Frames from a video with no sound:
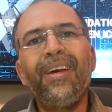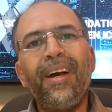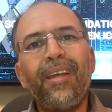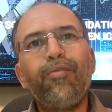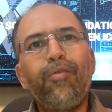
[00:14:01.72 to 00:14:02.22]

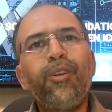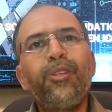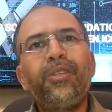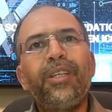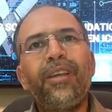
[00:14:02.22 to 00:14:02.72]

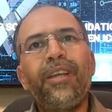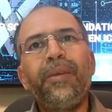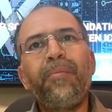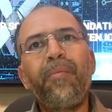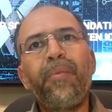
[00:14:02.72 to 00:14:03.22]

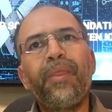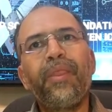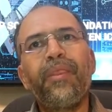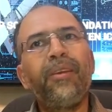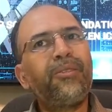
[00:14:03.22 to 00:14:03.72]
Unfortunately,
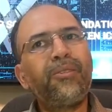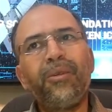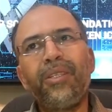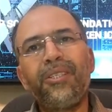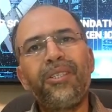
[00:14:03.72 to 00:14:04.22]
there is
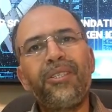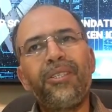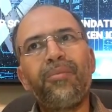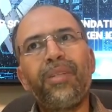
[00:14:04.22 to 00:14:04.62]
no other system